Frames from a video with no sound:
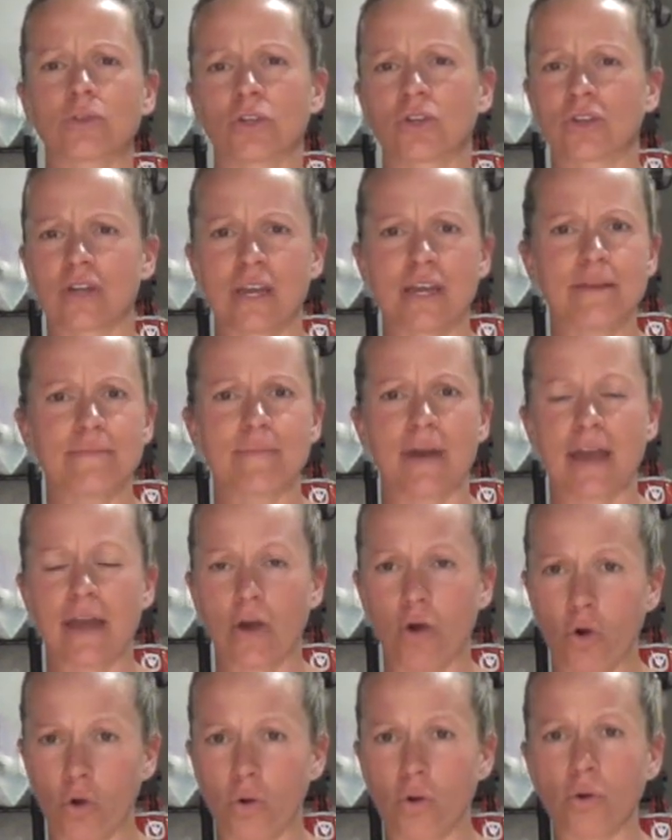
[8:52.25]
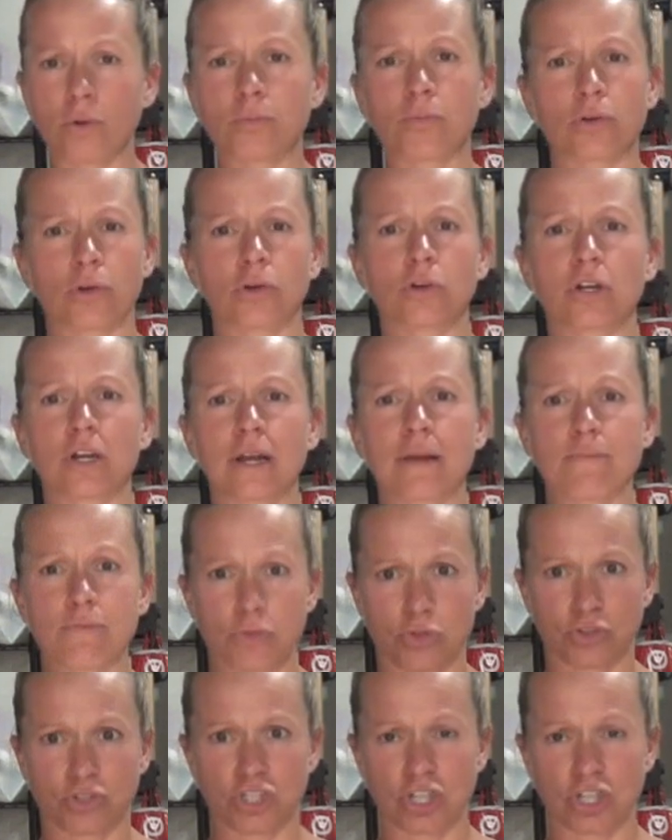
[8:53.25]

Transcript: create my own program